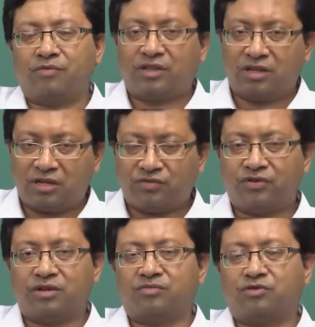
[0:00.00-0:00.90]
whether it is
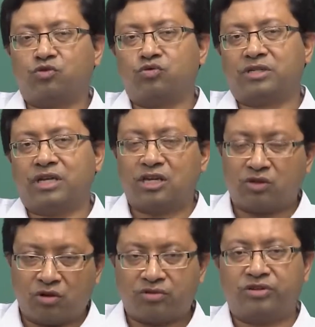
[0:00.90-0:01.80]
for 2 stage
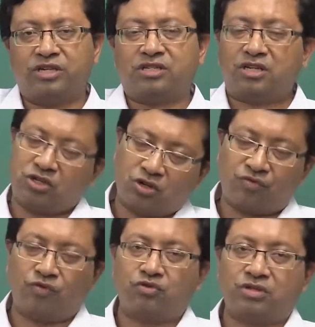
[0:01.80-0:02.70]
or 3 stage or
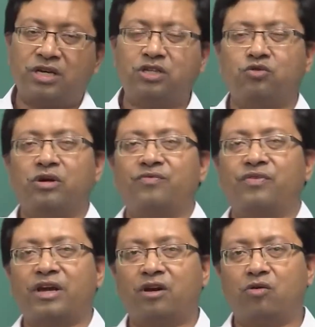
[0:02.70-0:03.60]
4 stage, you can
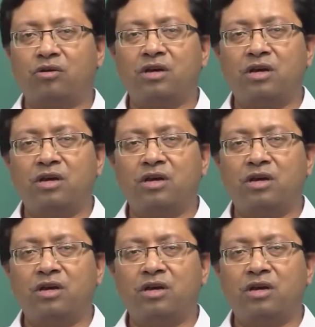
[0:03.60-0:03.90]
find out